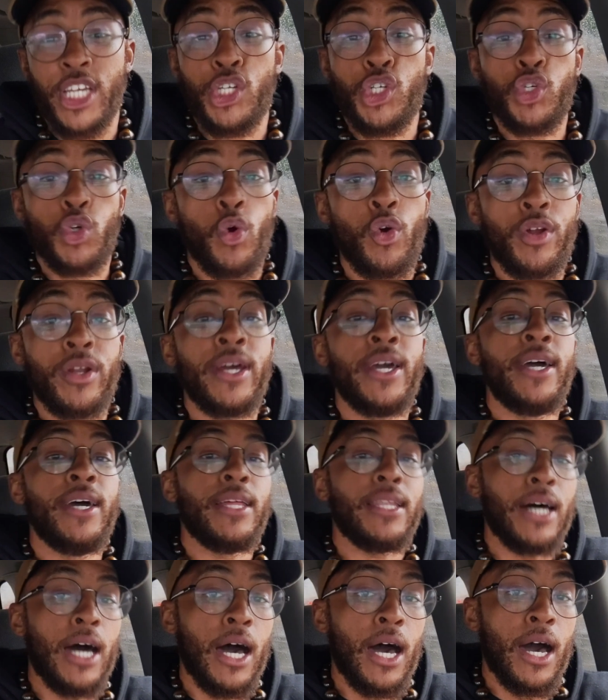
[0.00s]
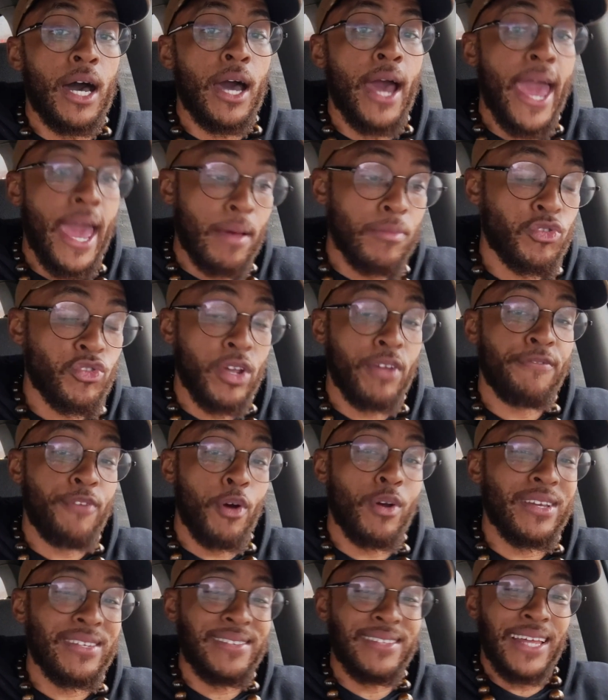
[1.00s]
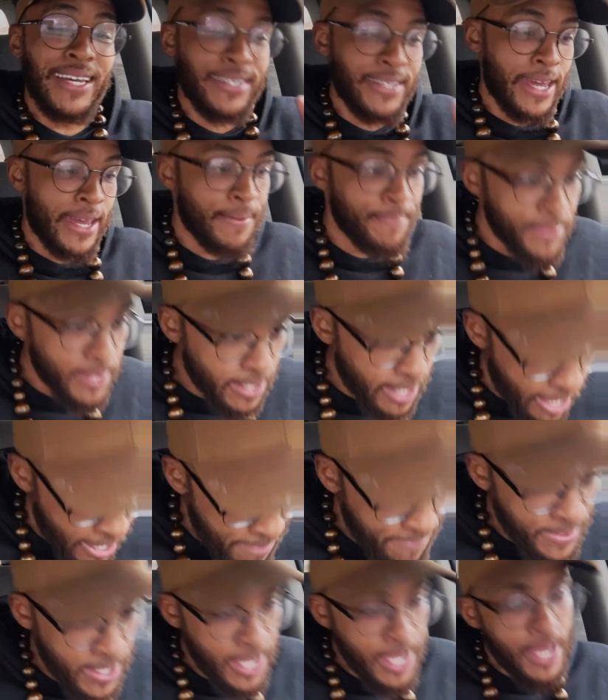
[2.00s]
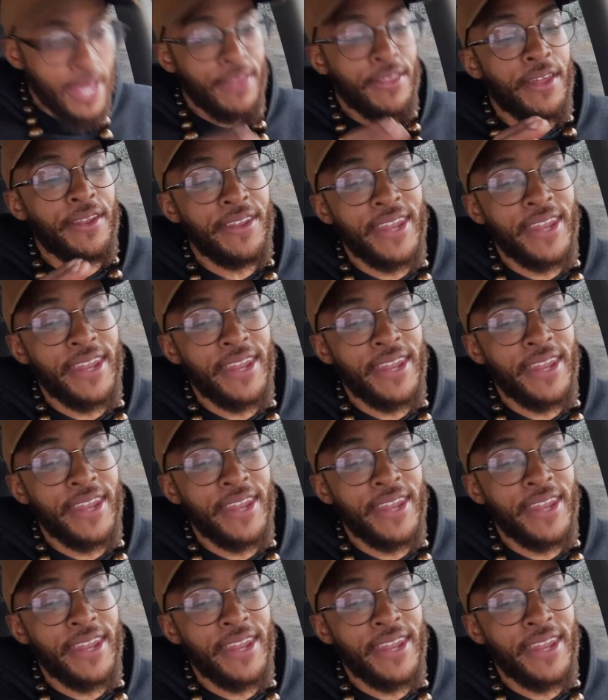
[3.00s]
a short hamstring-focused leg day. Okay? The